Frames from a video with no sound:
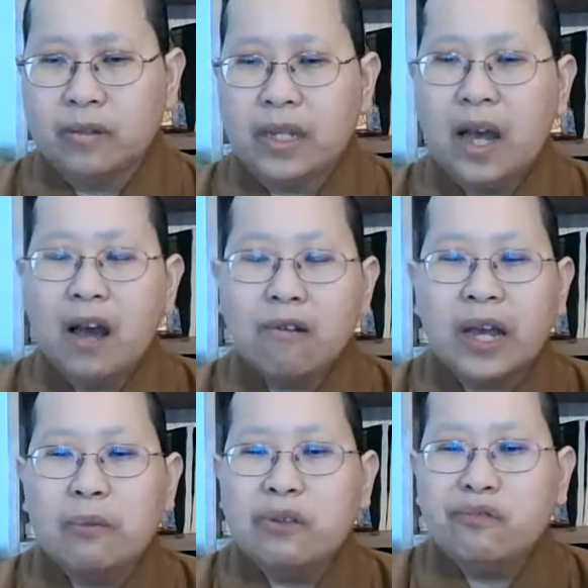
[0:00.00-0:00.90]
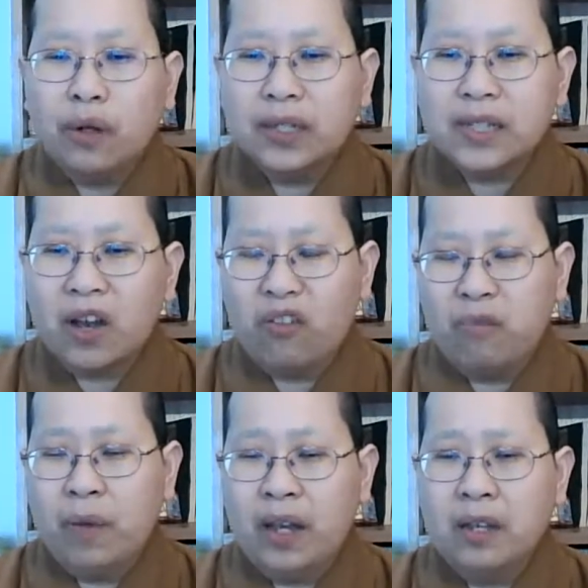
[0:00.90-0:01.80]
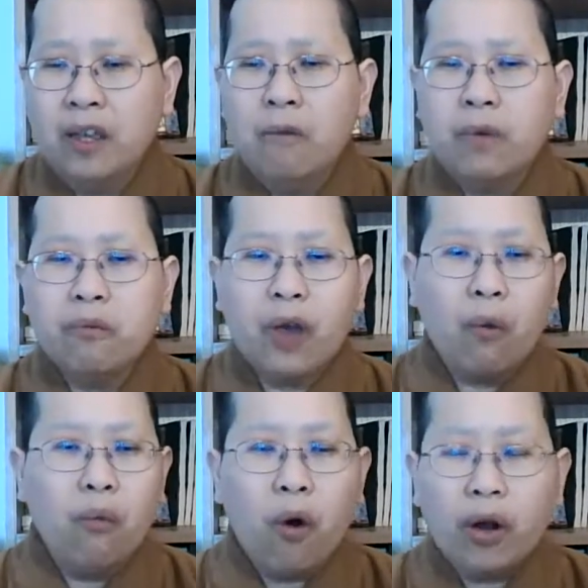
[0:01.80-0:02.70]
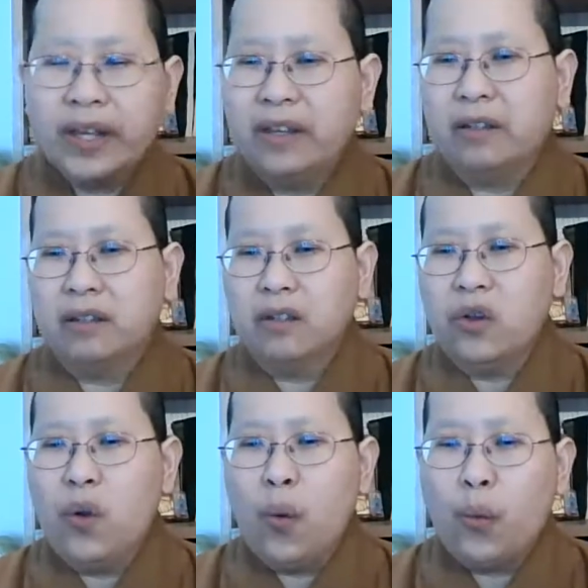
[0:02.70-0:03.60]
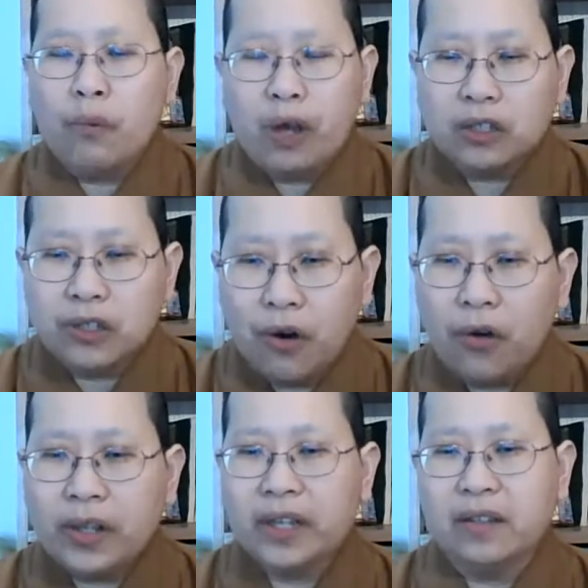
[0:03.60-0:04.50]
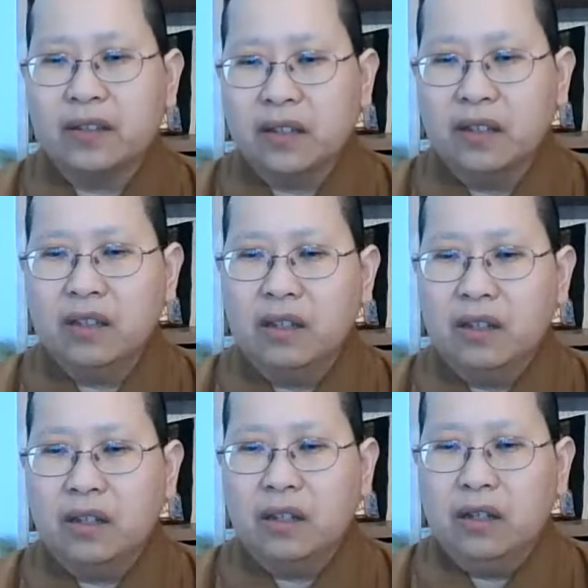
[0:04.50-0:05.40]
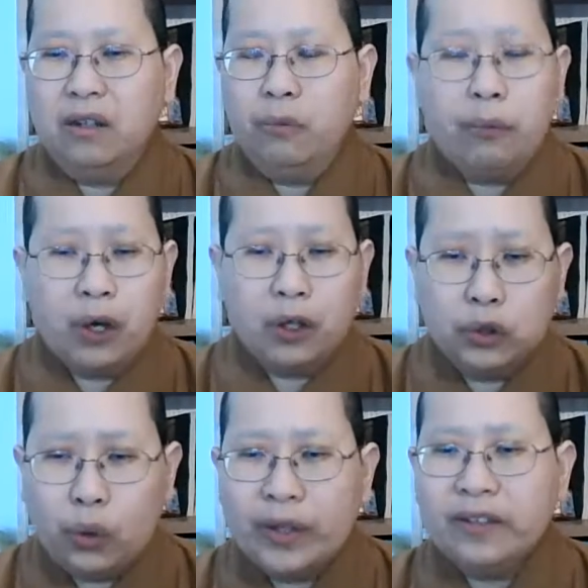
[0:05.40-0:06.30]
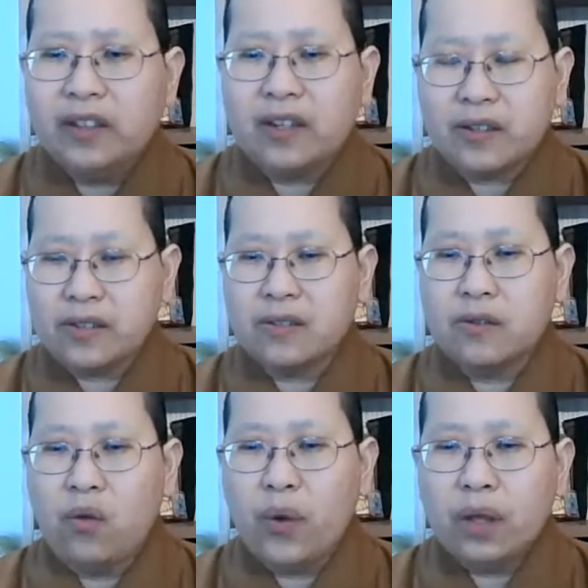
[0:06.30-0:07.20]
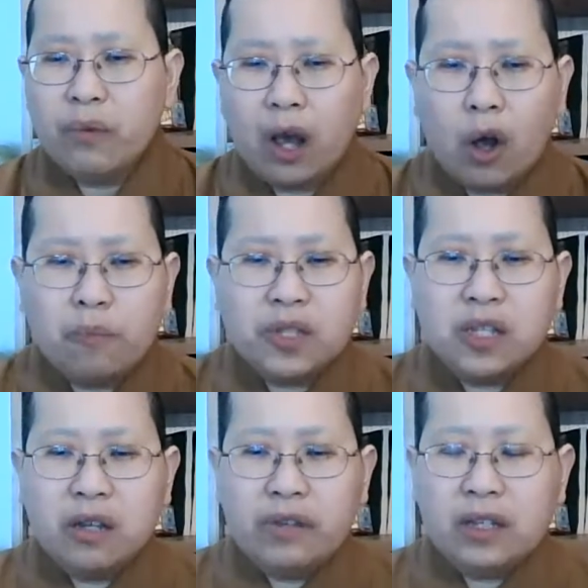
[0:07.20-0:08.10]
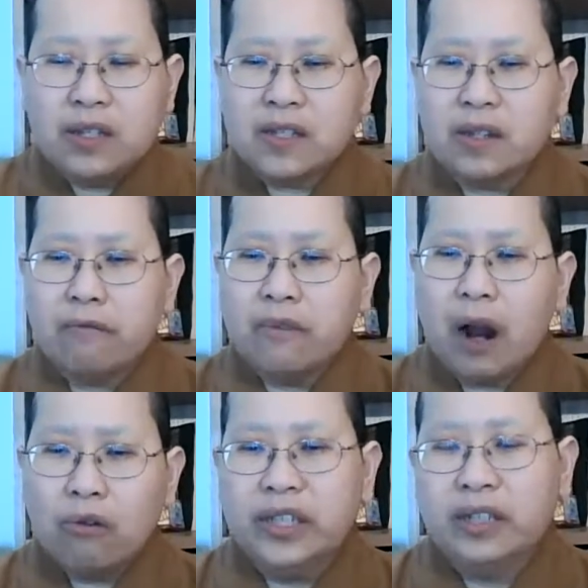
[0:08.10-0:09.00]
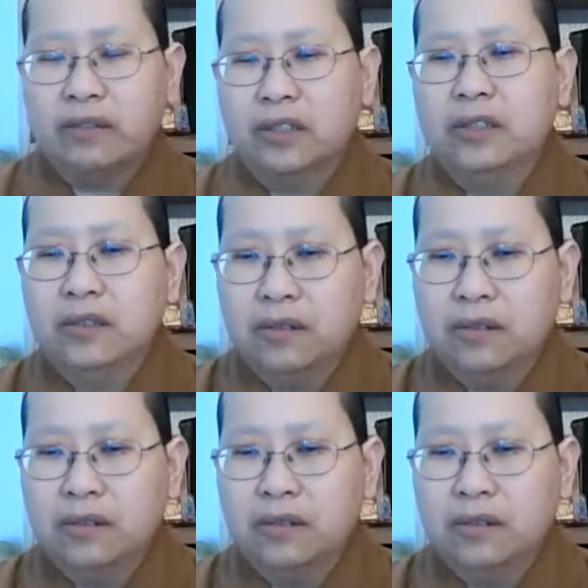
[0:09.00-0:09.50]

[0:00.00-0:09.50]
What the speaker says: then how can we focus our mind when we are walking, when we are talking, when we are doing things, when we are observing the surrounding?